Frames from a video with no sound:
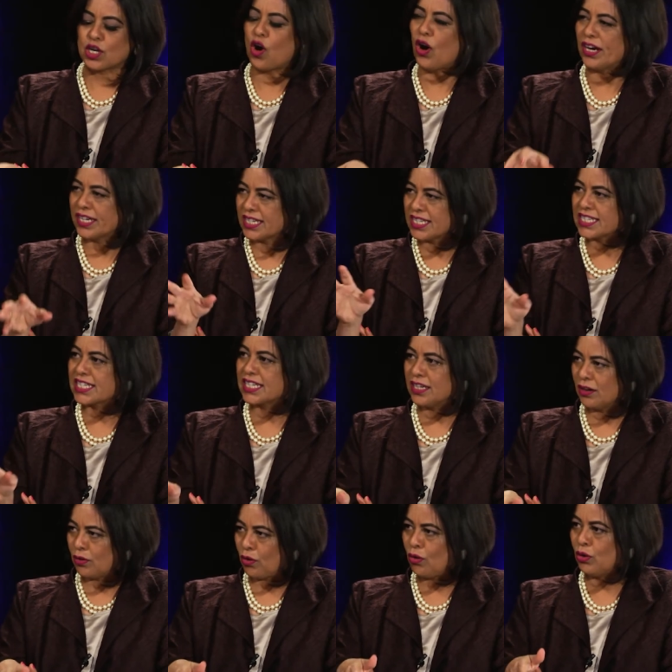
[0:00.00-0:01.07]
talk is
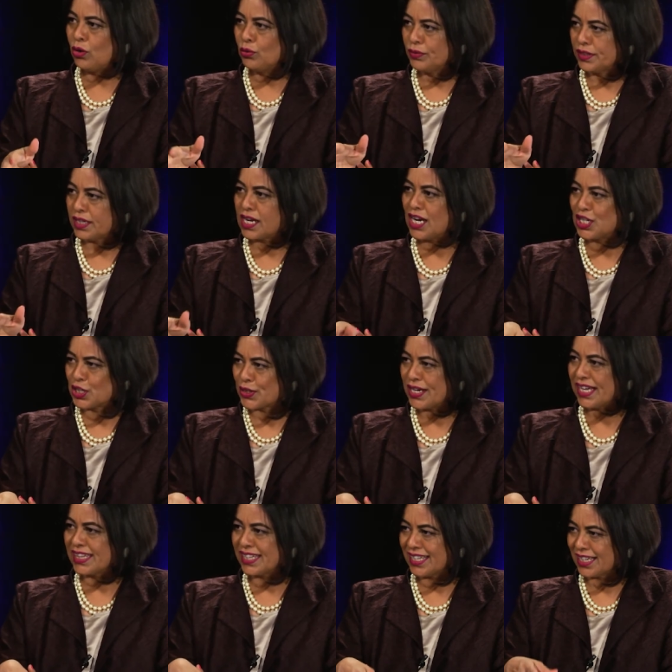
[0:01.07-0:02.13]
all over the
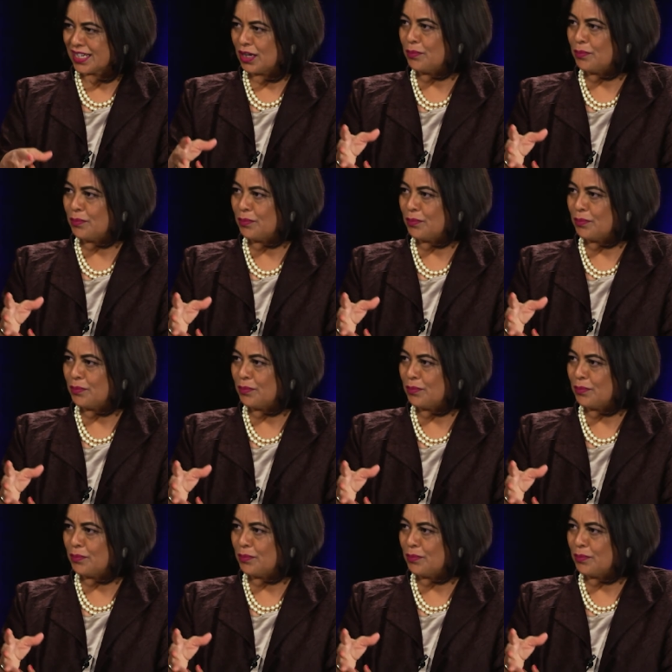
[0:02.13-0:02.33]
country, I think,